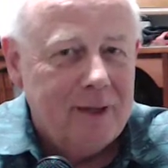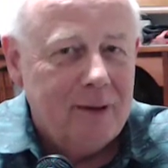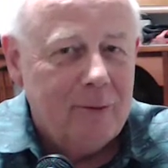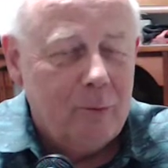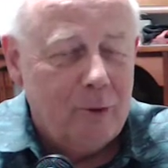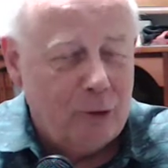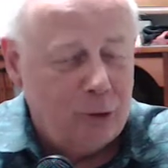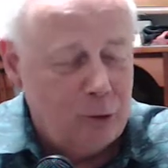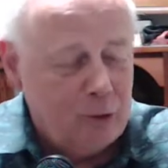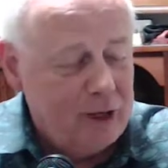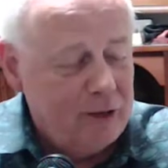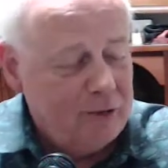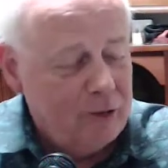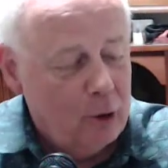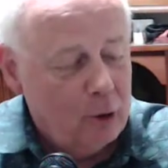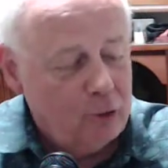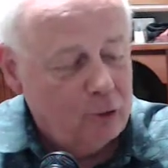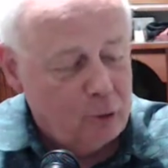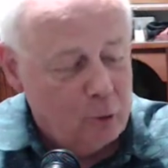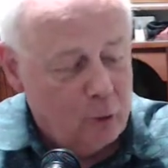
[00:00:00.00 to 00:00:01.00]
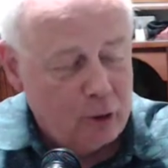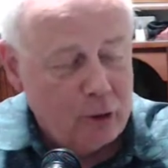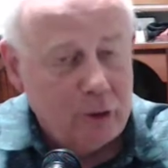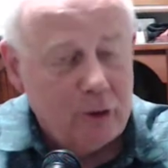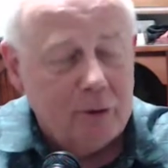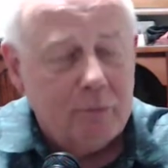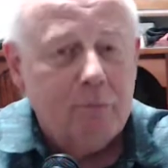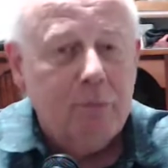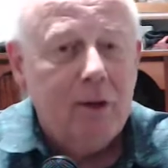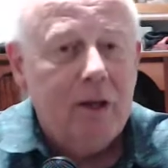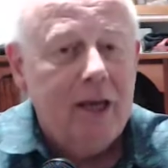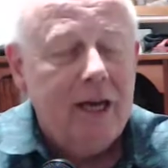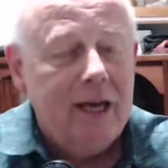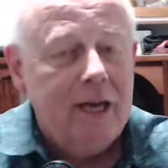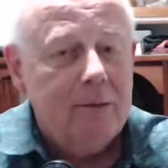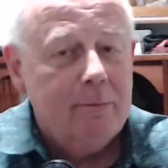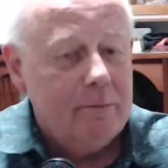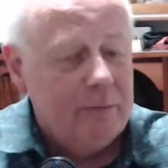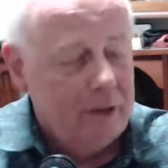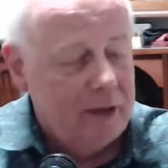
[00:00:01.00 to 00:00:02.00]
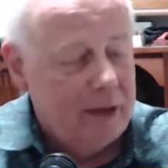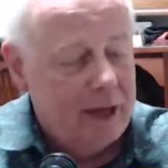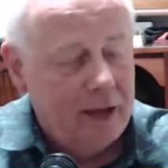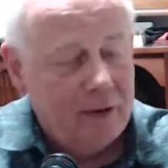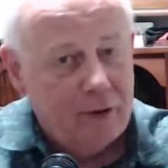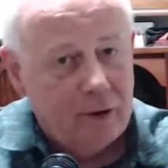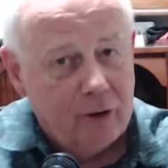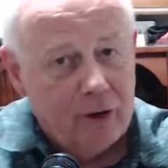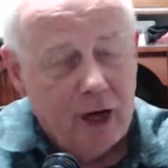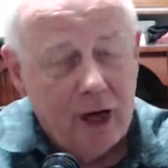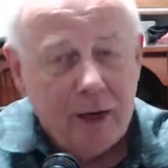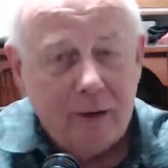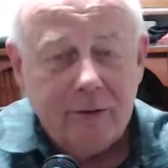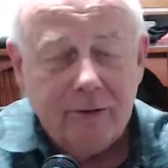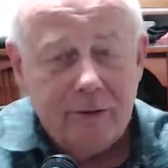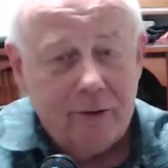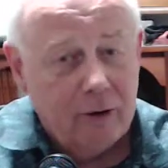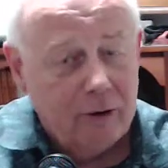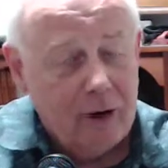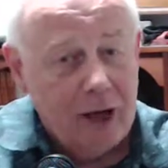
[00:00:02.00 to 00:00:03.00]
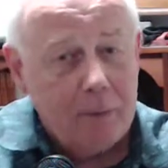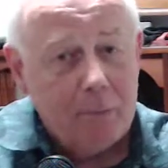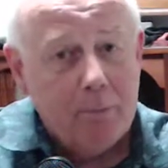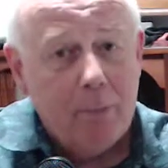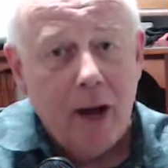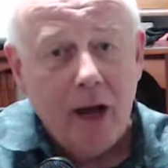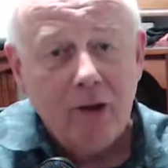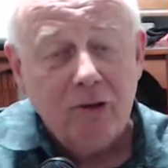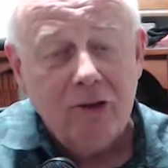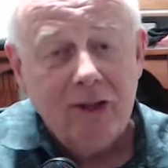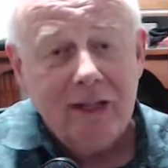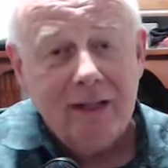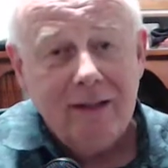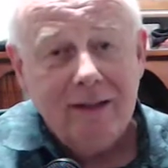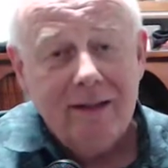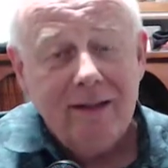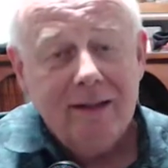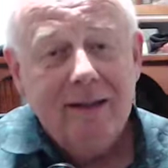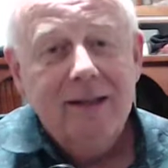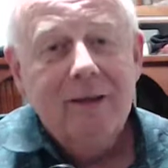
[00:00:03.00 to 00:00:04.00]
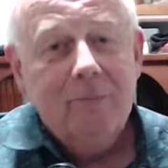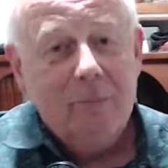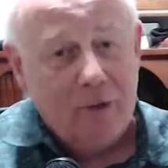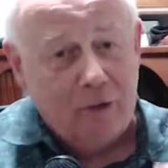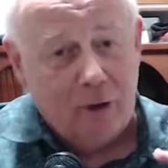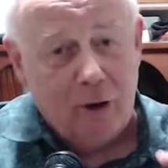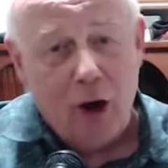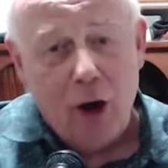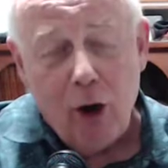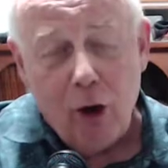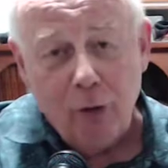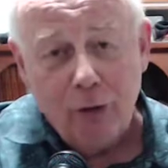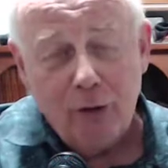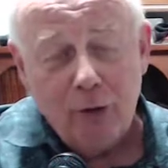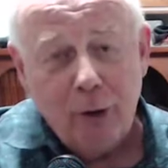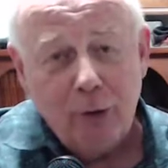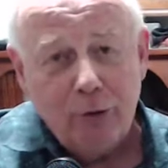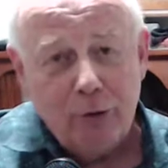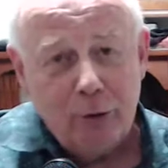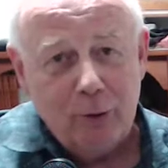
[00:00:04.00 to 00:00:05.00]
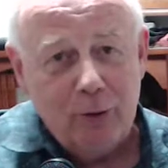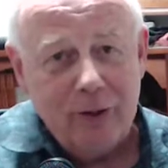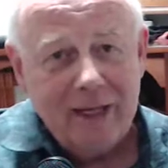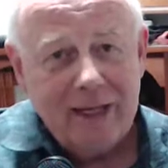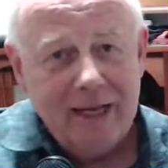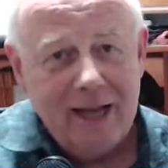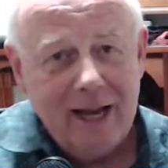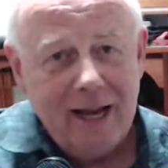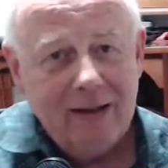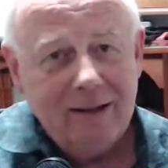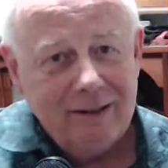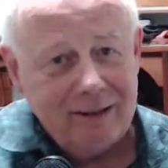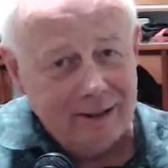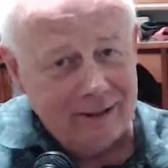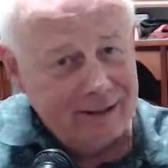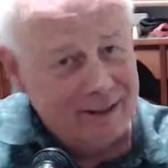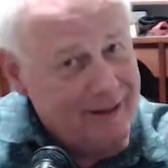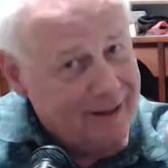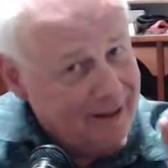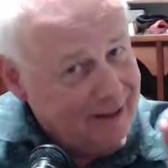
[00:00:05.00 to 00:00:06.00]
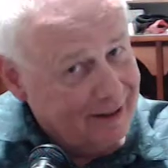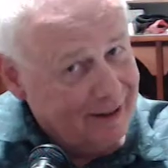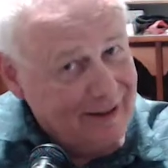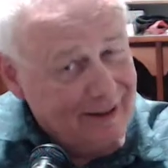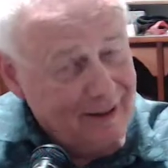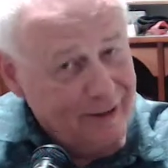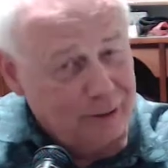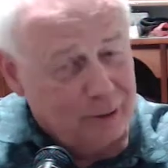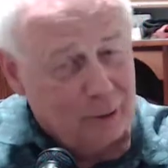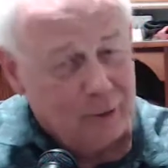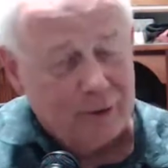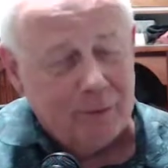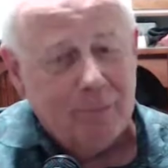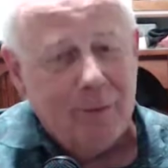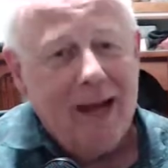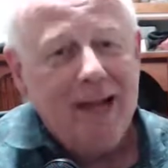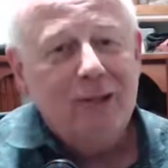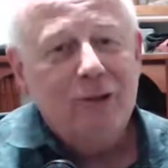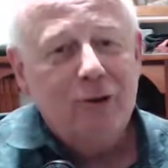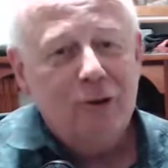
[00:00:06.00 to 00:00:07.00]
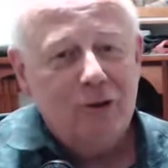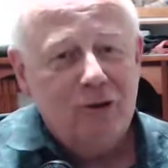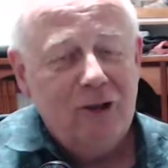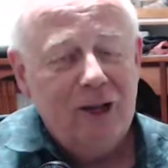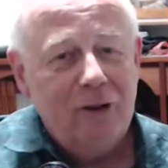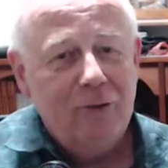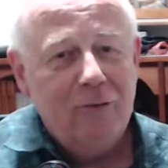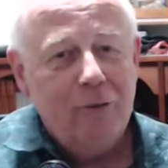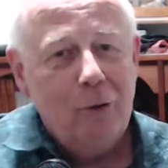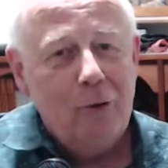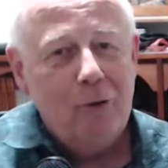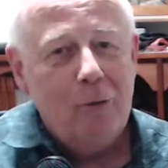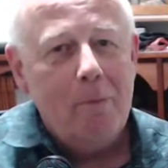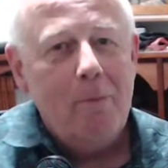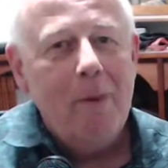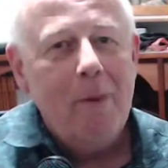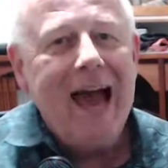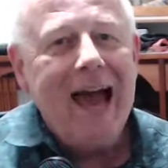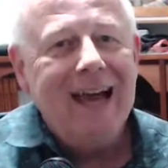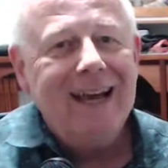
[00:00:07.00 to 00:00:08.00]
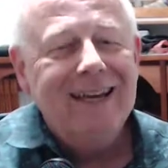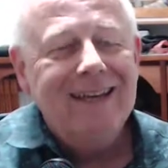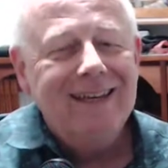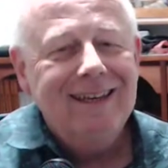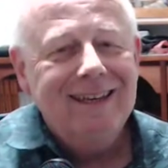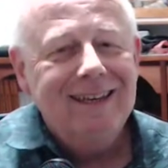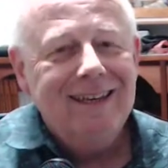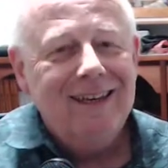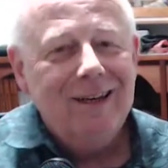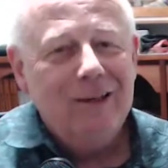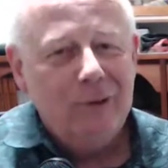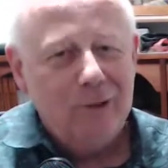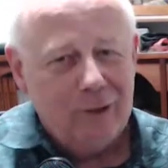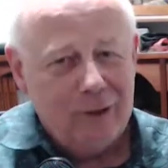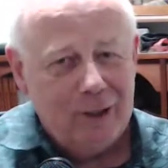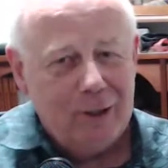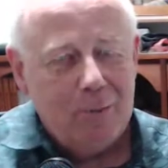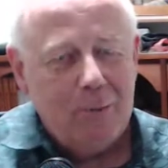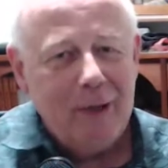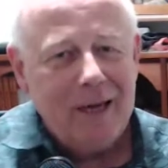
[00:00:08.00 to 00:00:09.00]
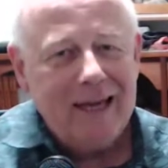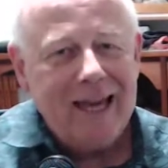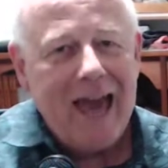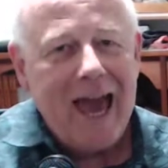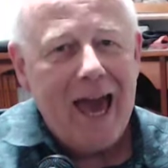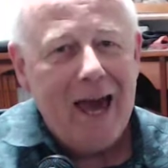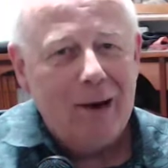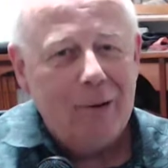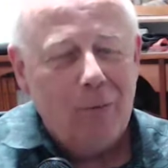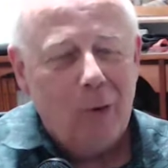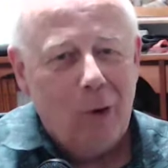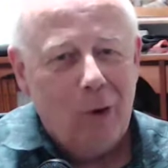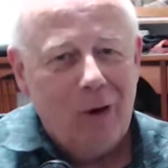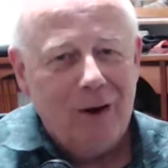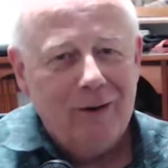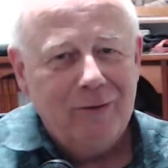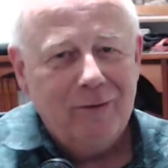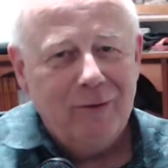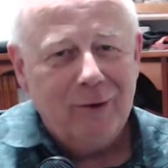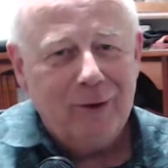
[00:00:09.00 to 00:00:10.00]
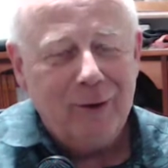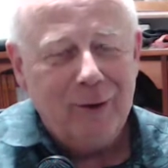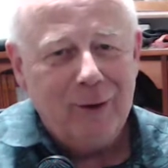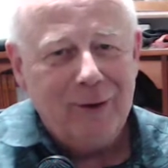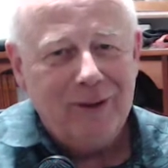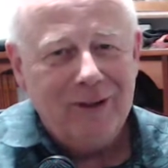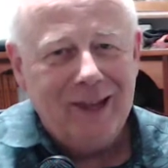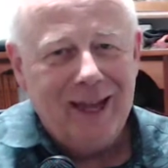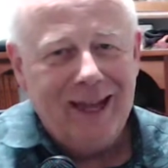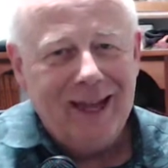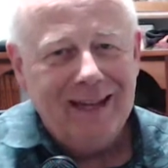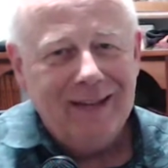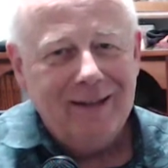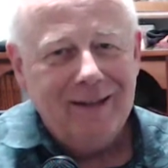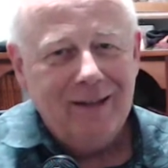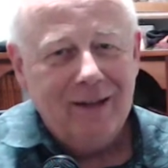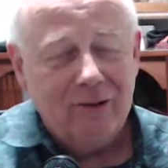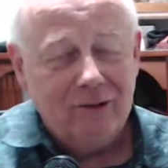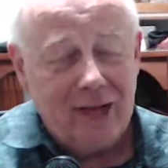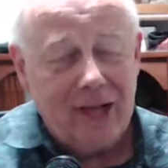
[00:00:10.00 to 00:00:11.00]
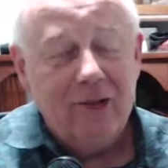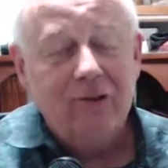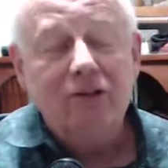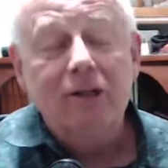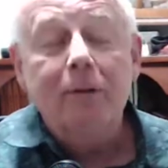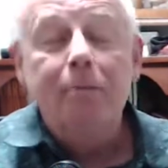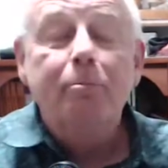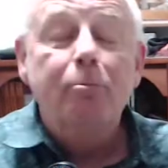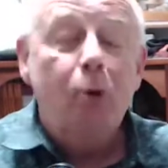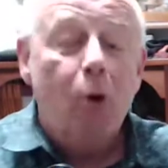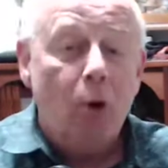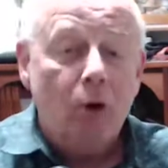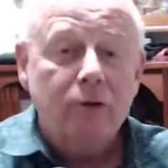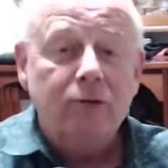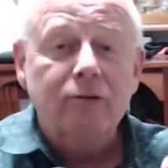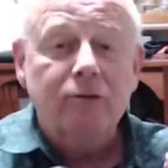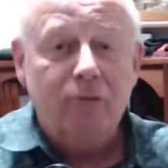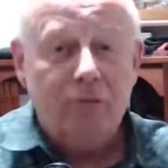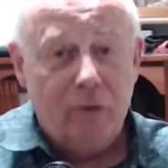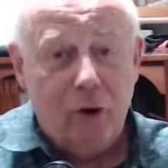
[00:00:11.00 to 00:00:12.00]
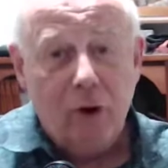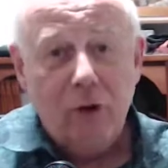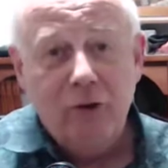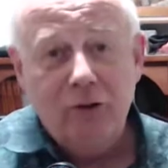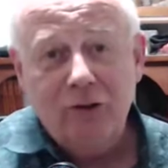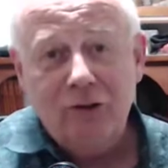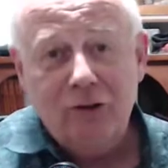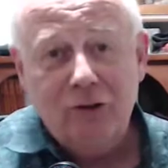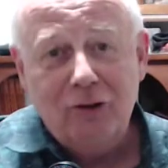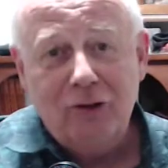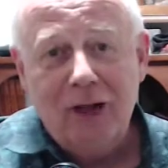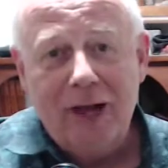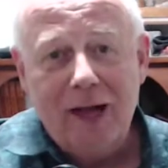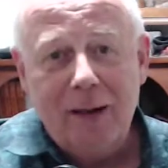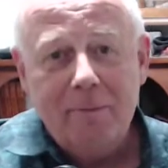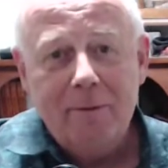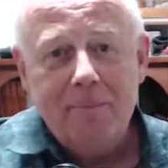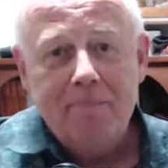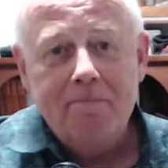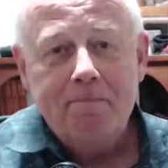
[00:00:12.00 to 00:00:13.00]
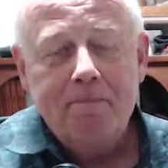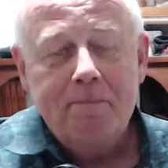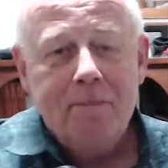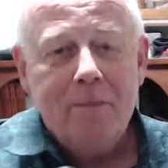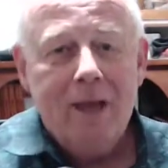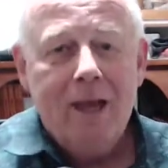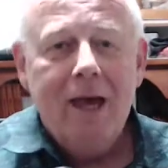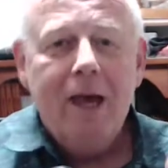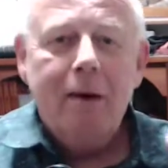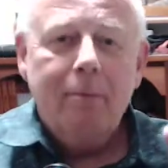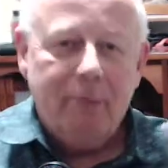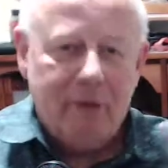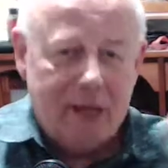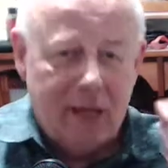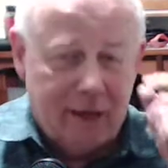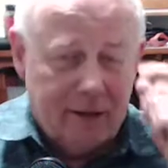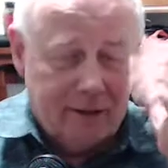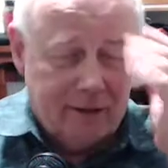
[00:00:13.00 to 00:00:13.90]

When you get those where you can play them and they're not buzzing, but they're all the notes are ringing out, you can pat yourself on the back. You get a big attaboy for doing that because that is an important first step. But now,